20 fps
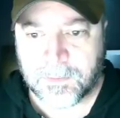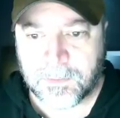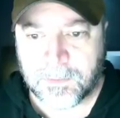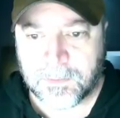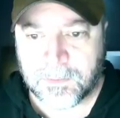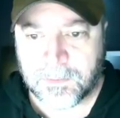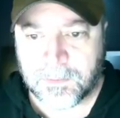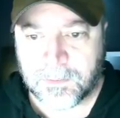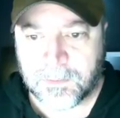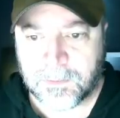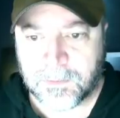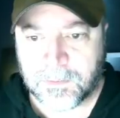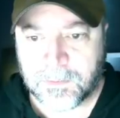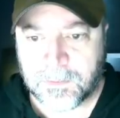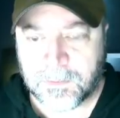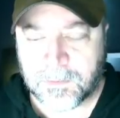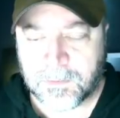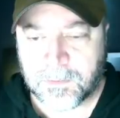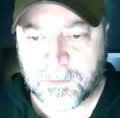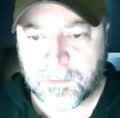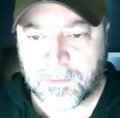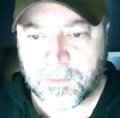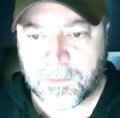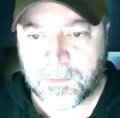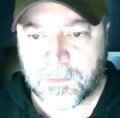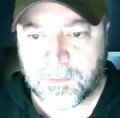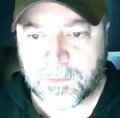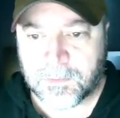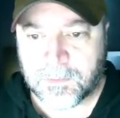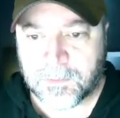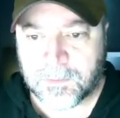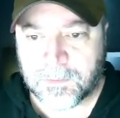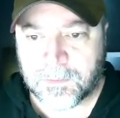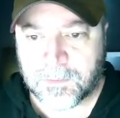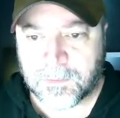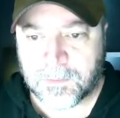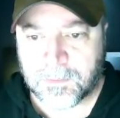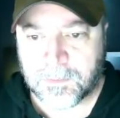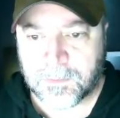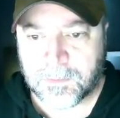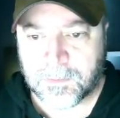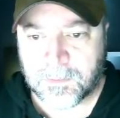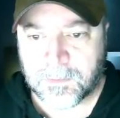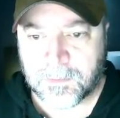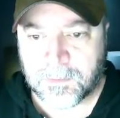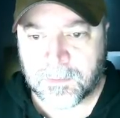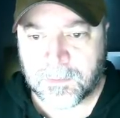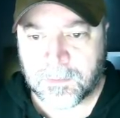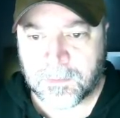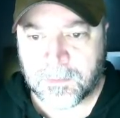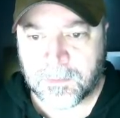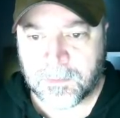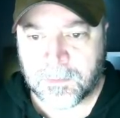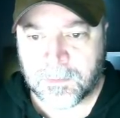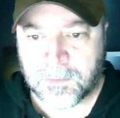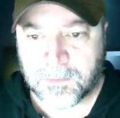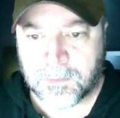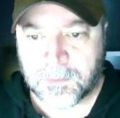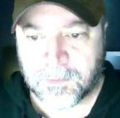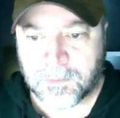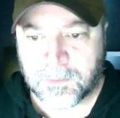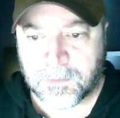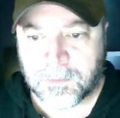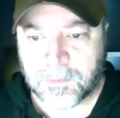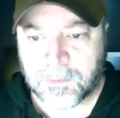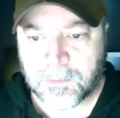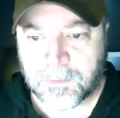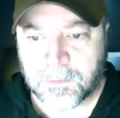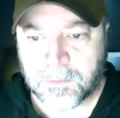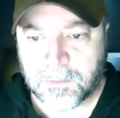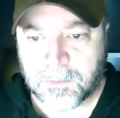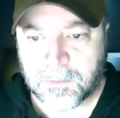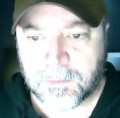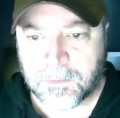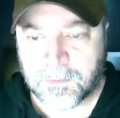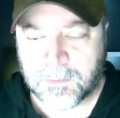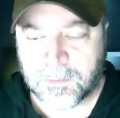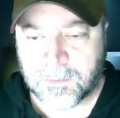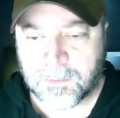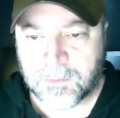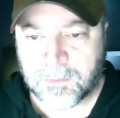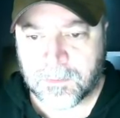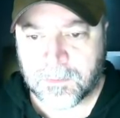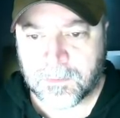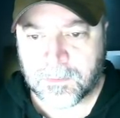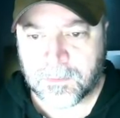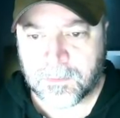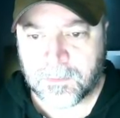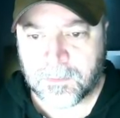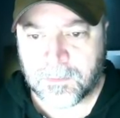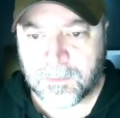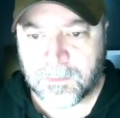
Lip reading: This person isn't speaking.